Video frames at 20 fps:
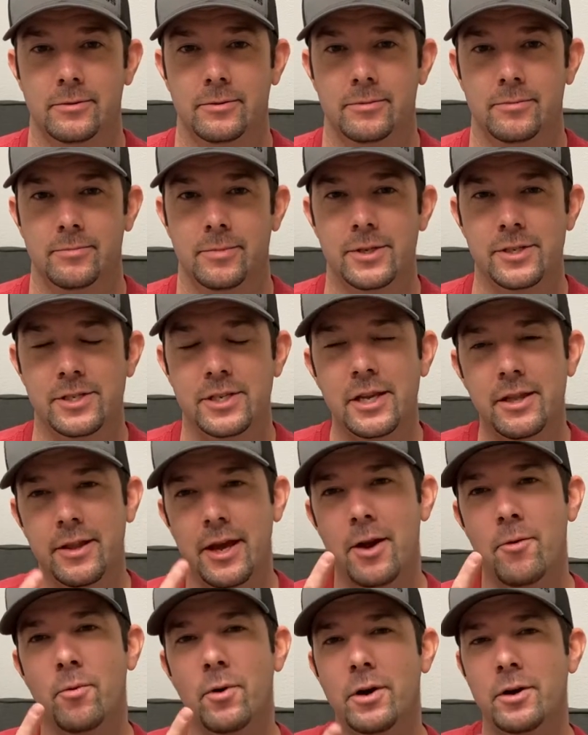But see
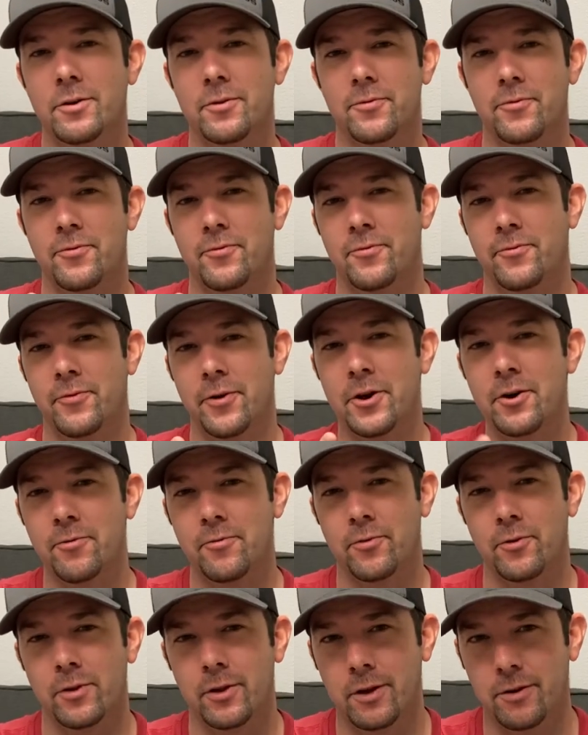they weren't
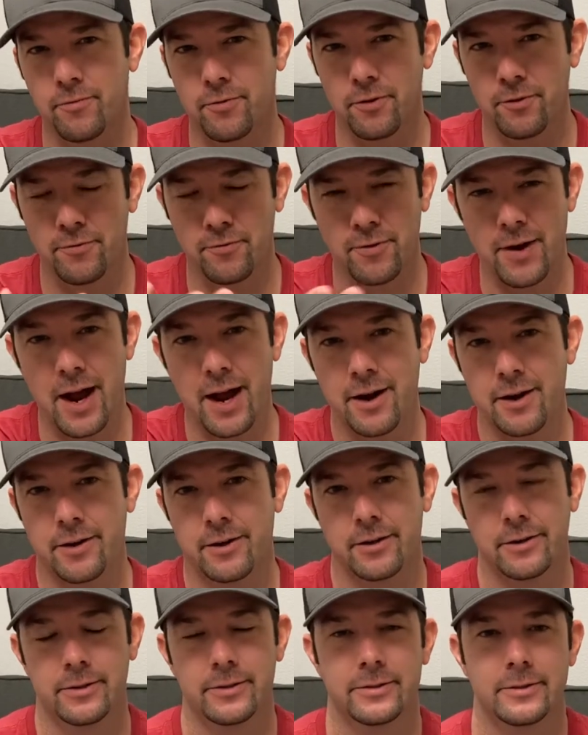fearful of the fire.